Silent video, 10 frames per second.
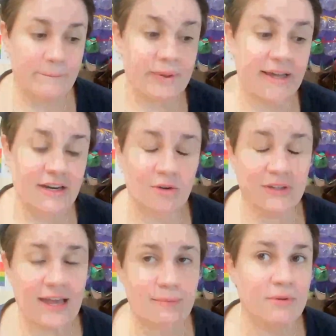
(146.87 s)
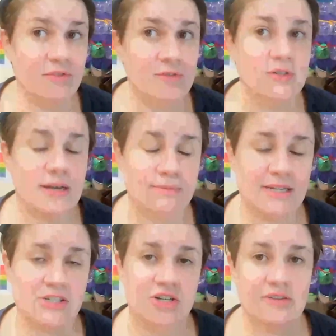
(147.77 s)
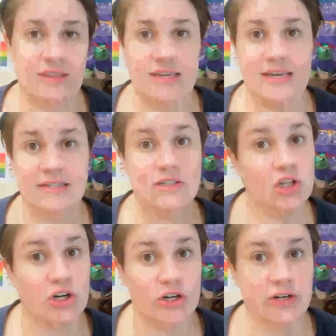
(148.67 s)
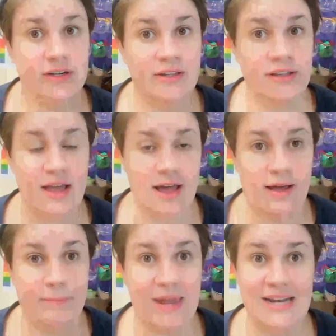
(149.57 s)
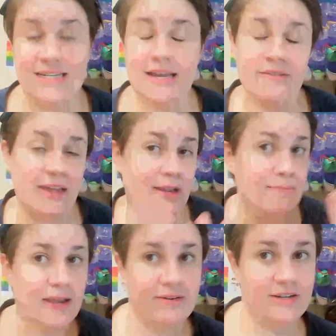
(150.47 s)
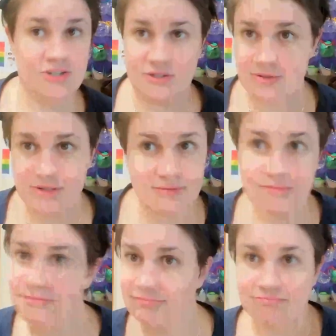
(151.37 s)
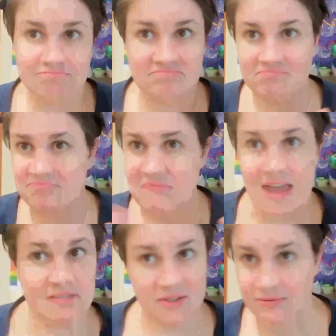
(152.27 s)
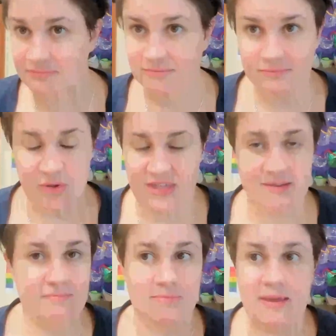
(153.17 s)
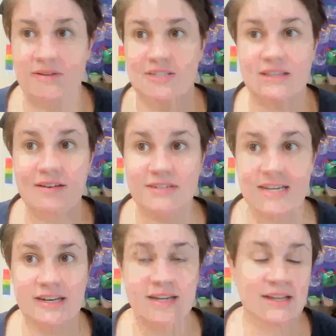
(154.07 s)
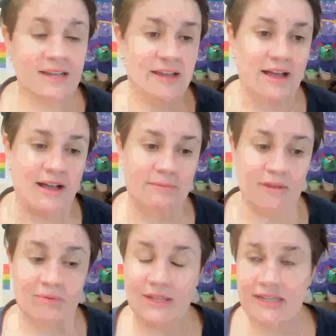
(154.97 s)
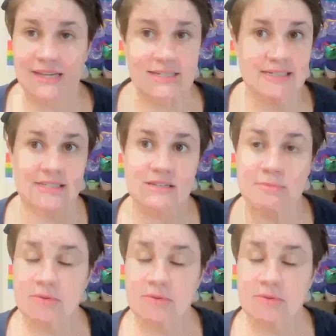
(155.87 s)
But it only happened a few times last year, and then the kids learn, and I didn't have any parent issues ever with it. Parents loved it. They really liked the system.